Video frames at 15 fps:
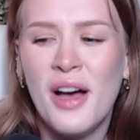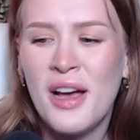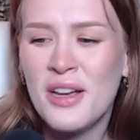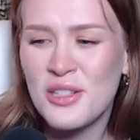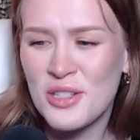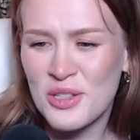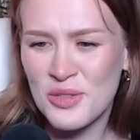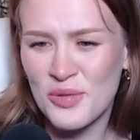I
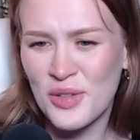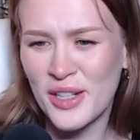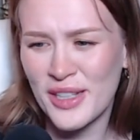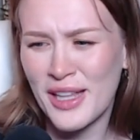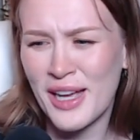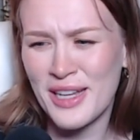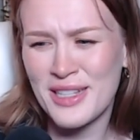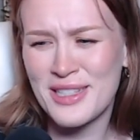just
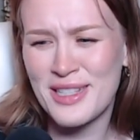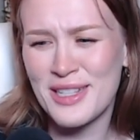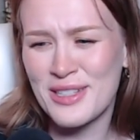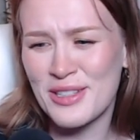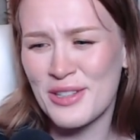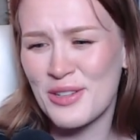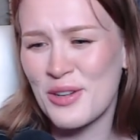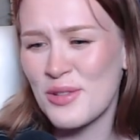realized this
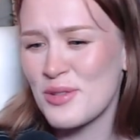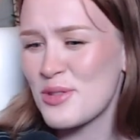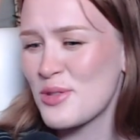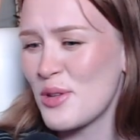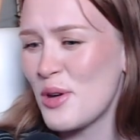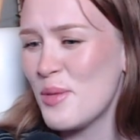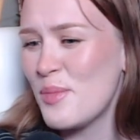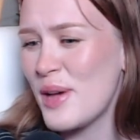could go
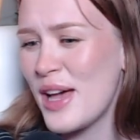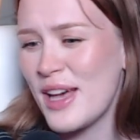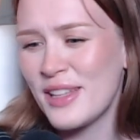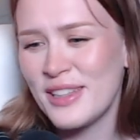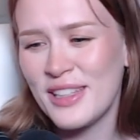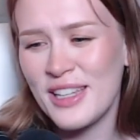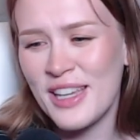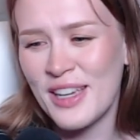so
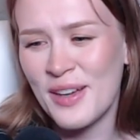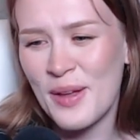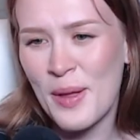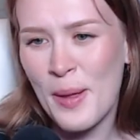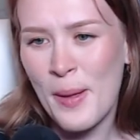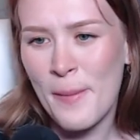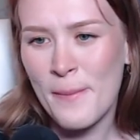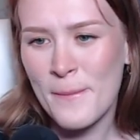badly.
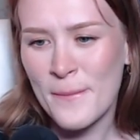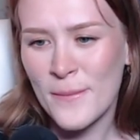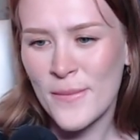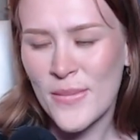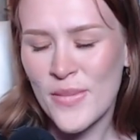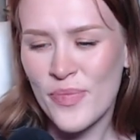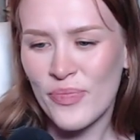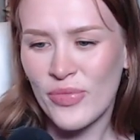
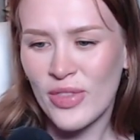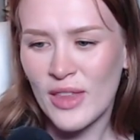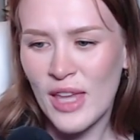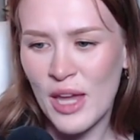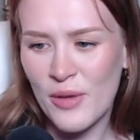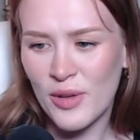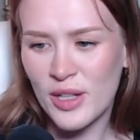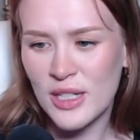
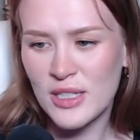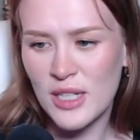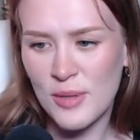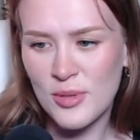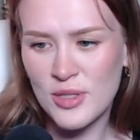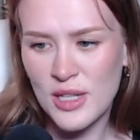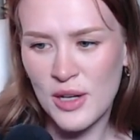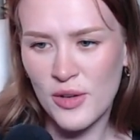Okay, we're gonna
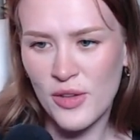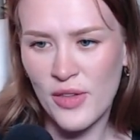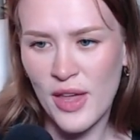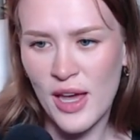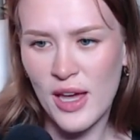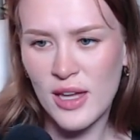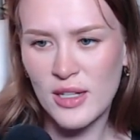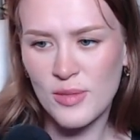double down on
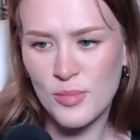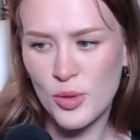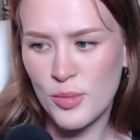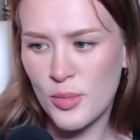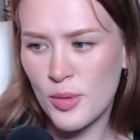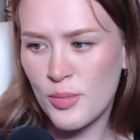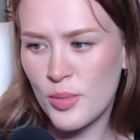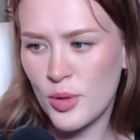that. Boom,
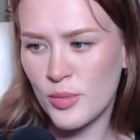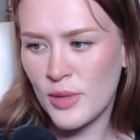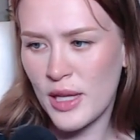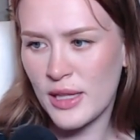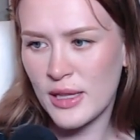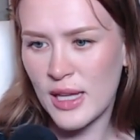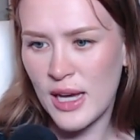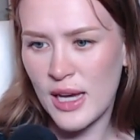boom, boom,
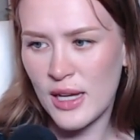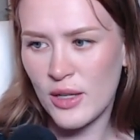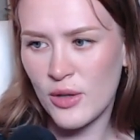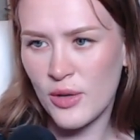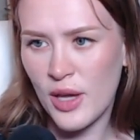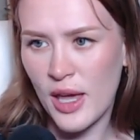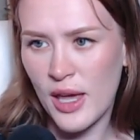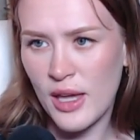like that,
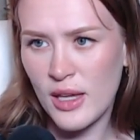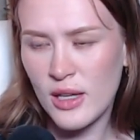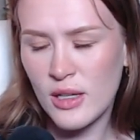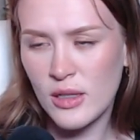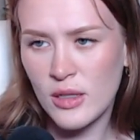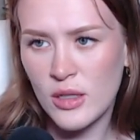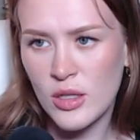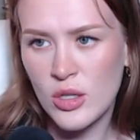okay?
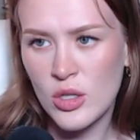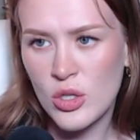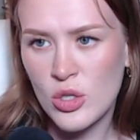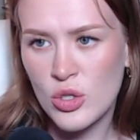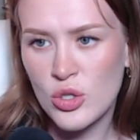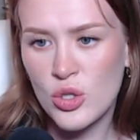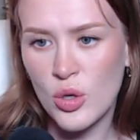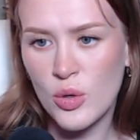
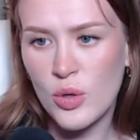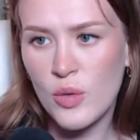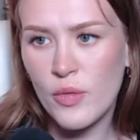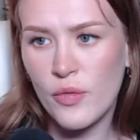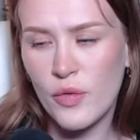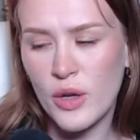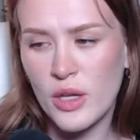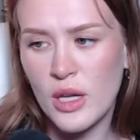Don't you
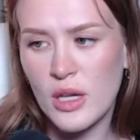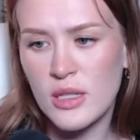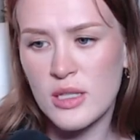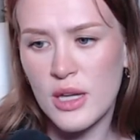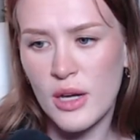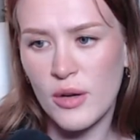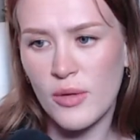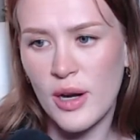freaking
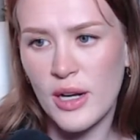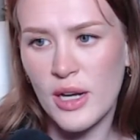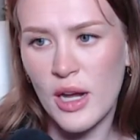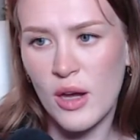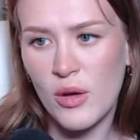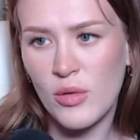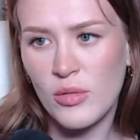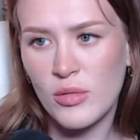dare right
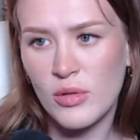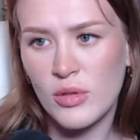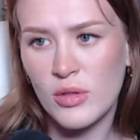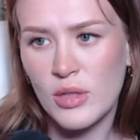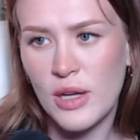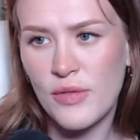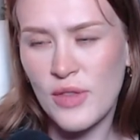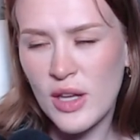now.
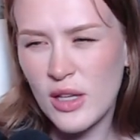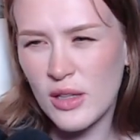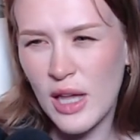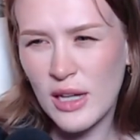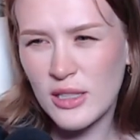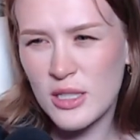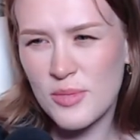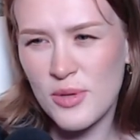If they
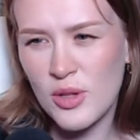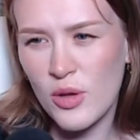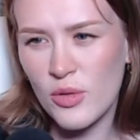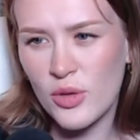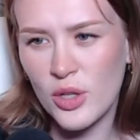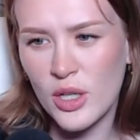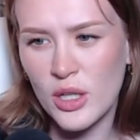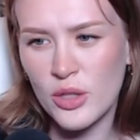Galactus me though,
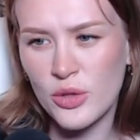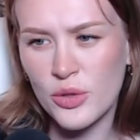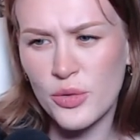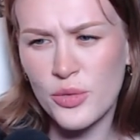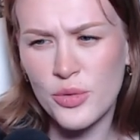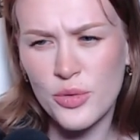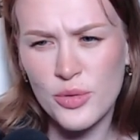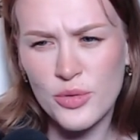they're gonna
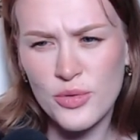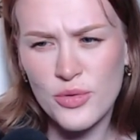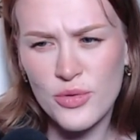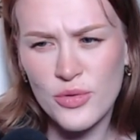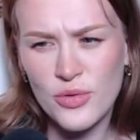lose.